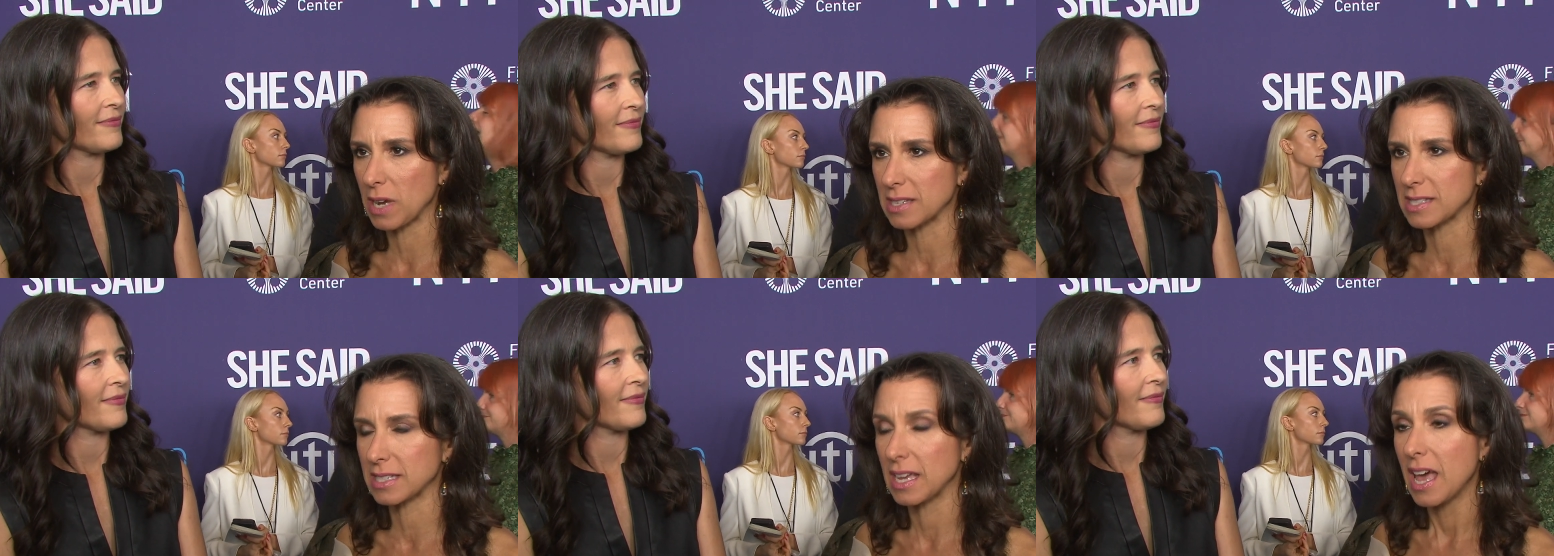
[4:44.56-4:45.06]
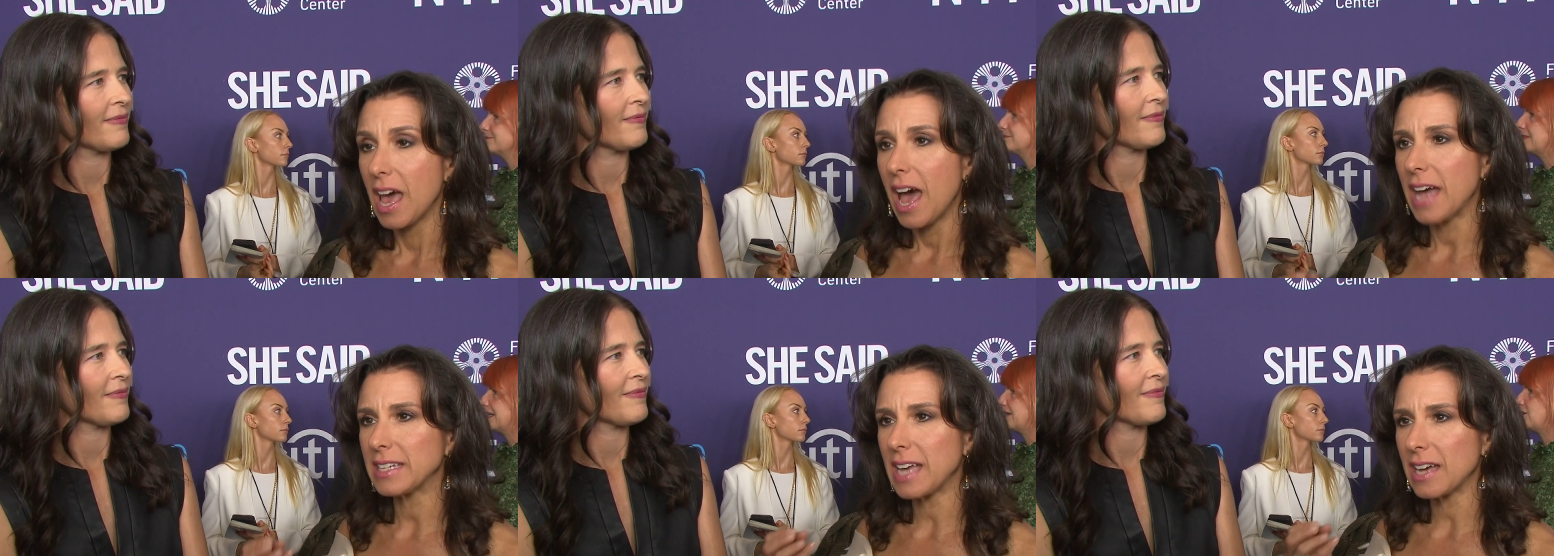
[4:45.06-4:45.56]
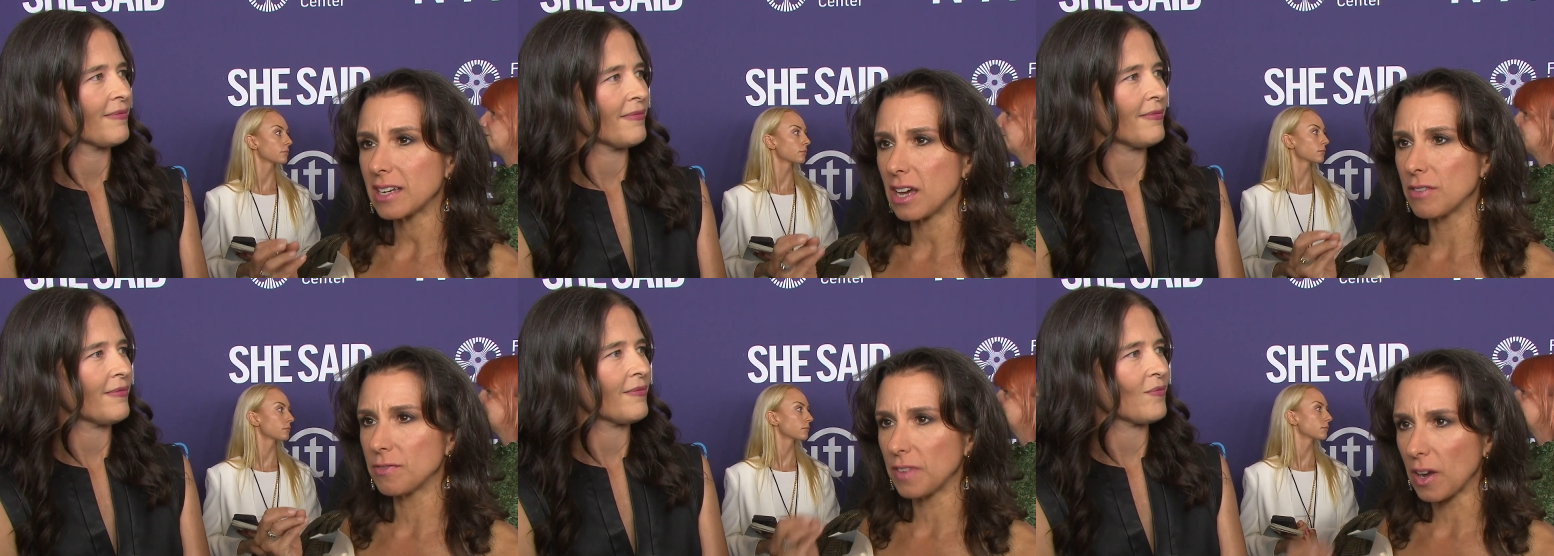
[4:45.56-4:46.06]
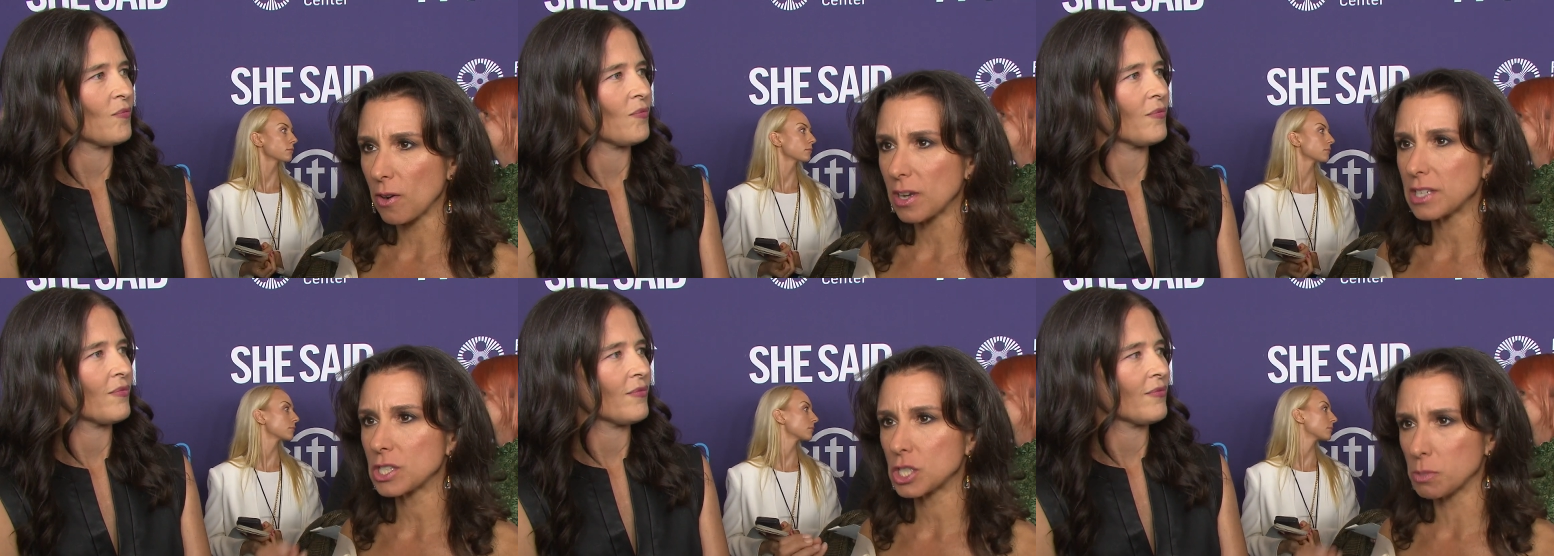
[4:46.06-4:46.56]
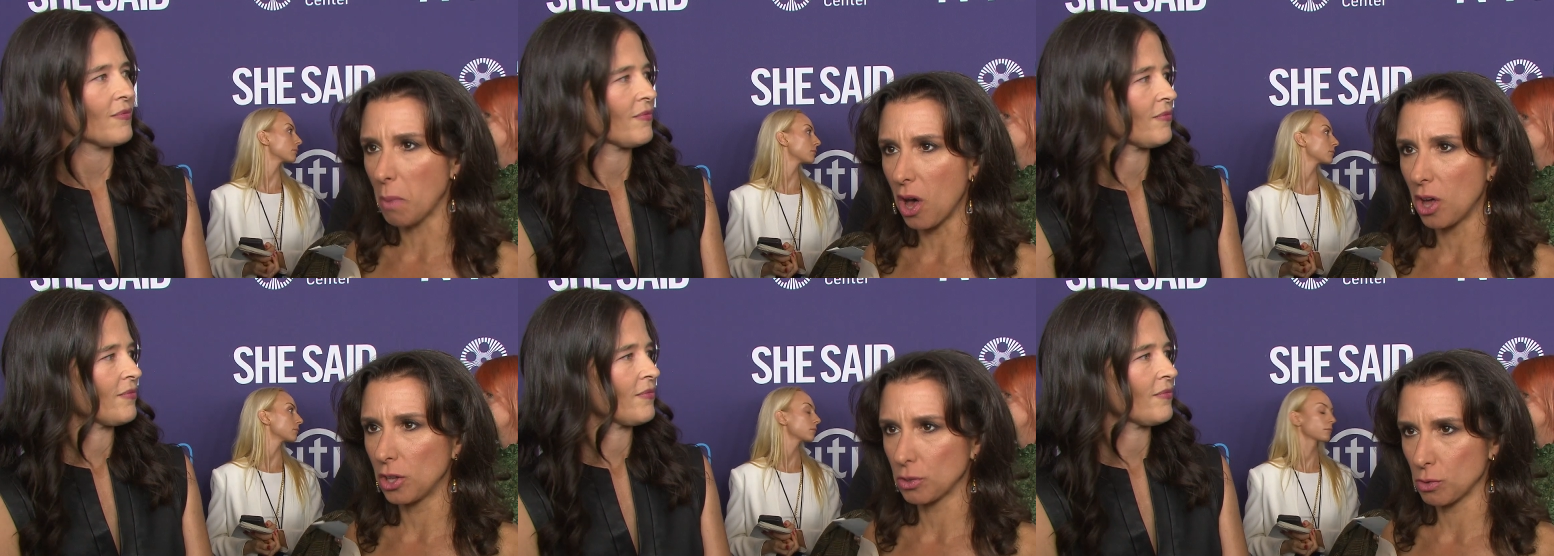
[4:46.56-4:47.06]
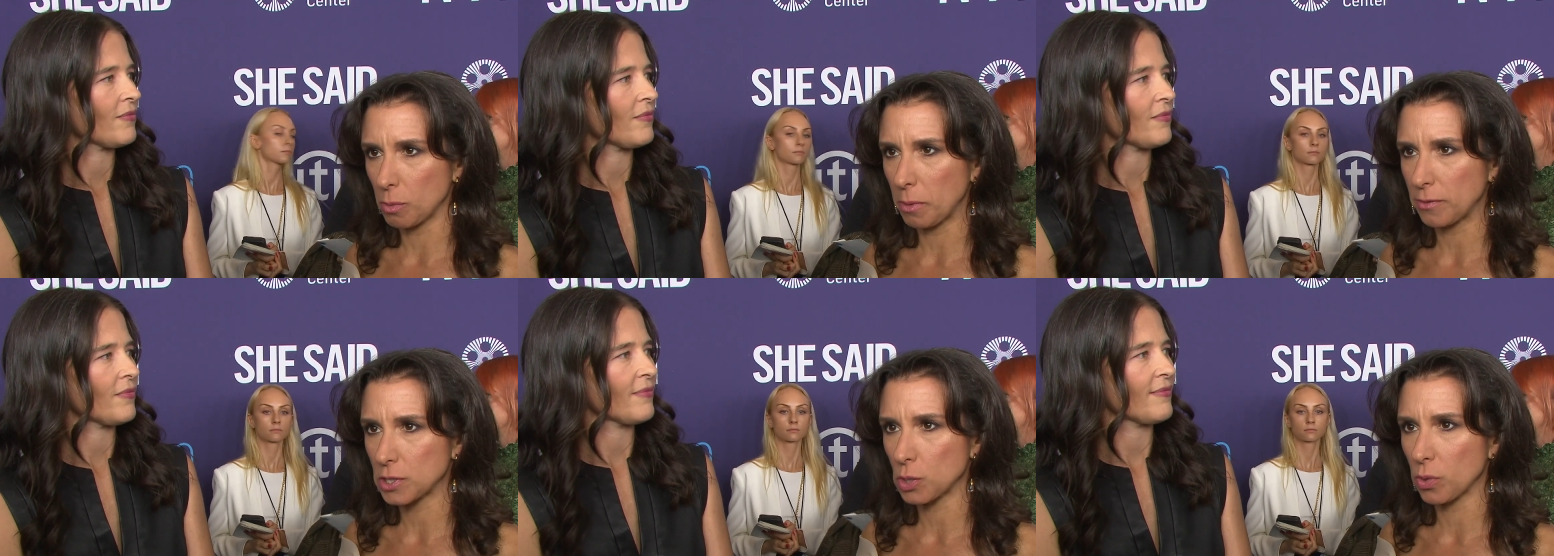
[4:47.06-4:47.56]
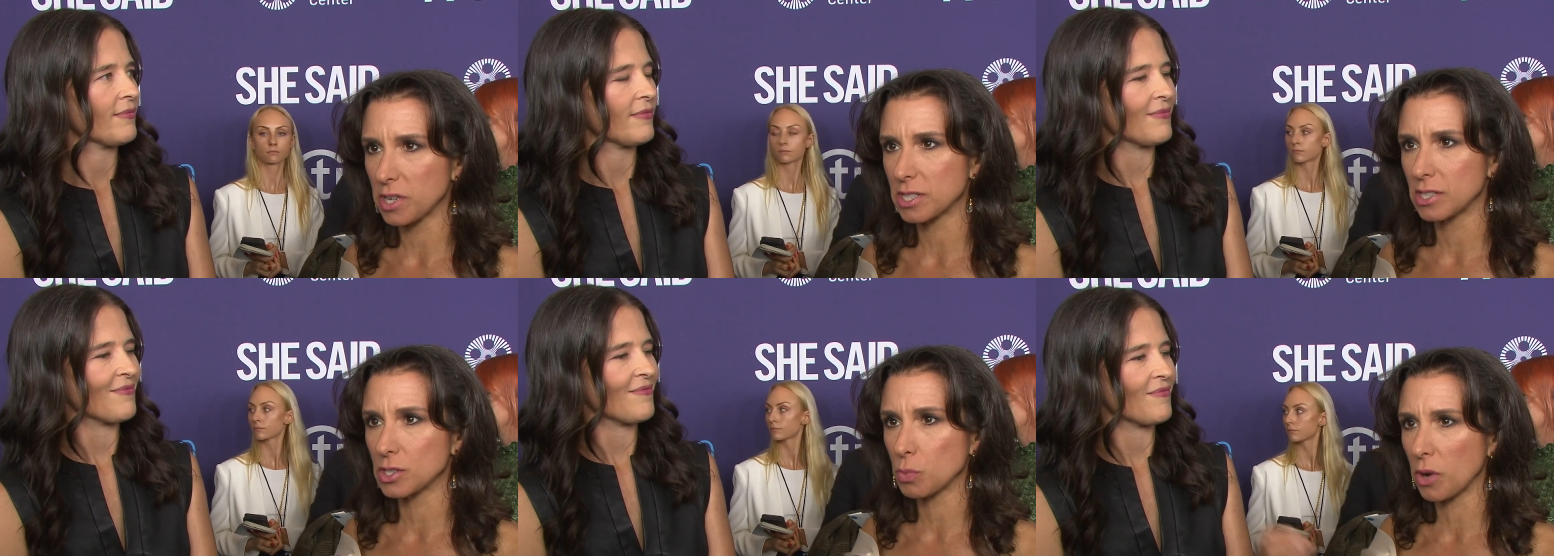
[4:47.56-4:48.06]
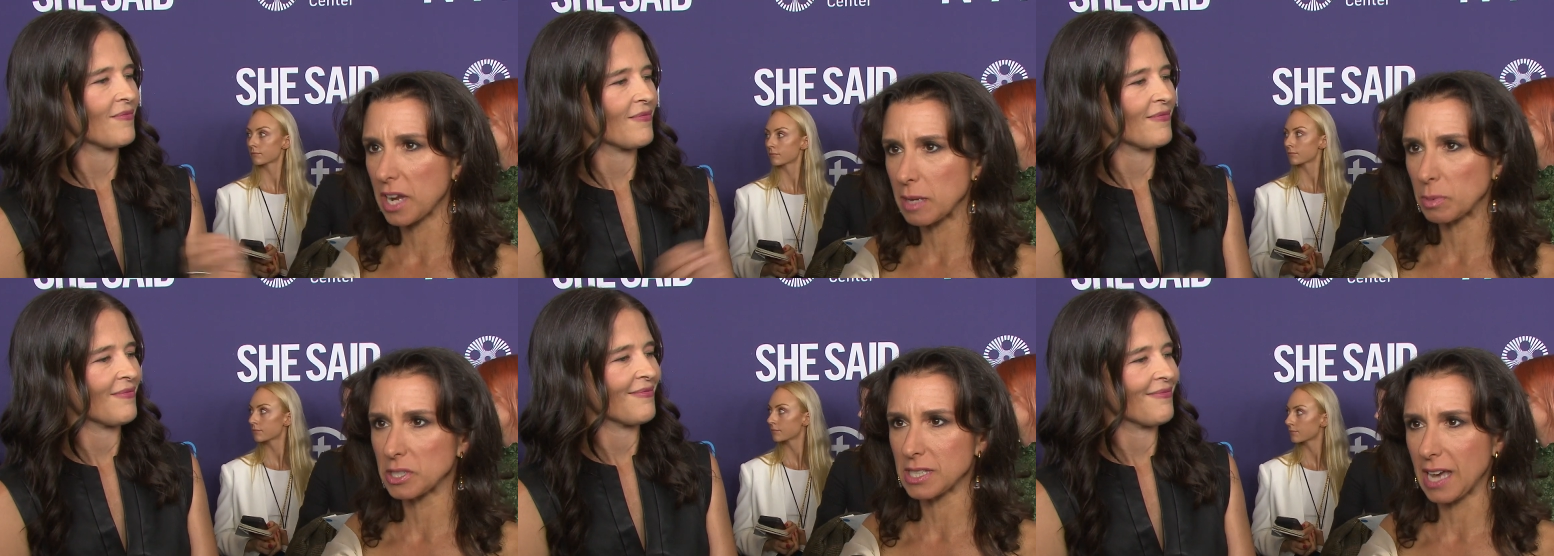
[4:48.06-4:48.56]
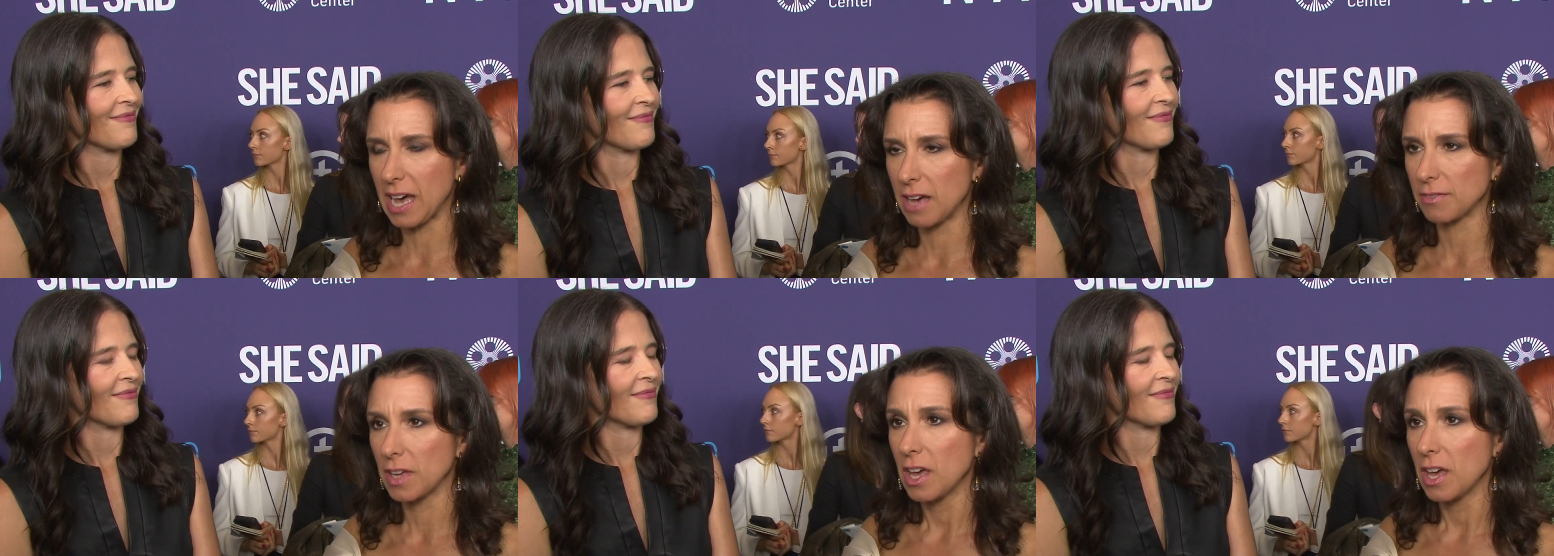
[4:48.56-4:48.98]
Speaker 1: risk, and yet a very small group of sources were able to have